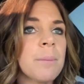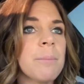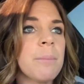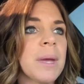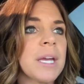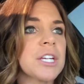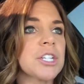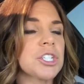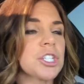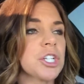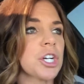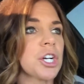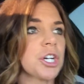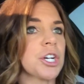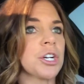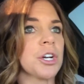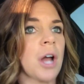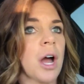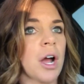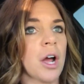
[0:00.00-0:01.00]
make sure
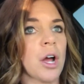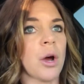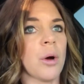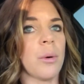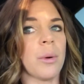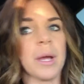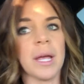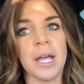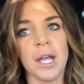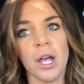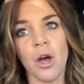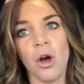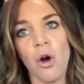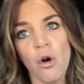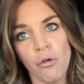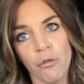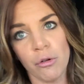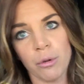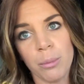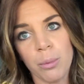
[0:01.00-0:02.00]
you're not going
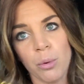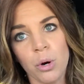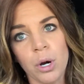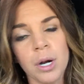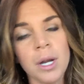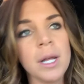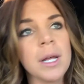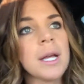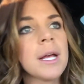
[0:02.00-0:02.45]
overboard.